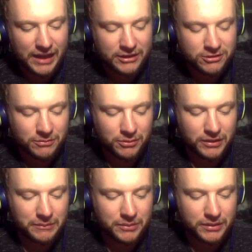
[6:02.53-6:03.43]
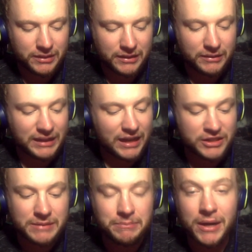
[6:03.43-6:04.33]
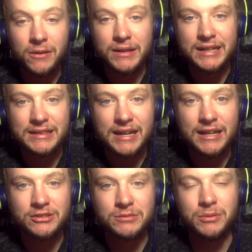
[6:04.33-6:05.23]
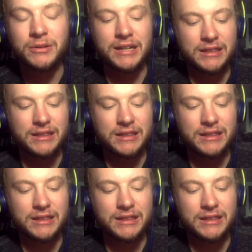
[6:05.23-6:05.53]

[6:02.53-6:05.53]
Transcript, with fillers: extra point, but gosh, he barely hit that extra point.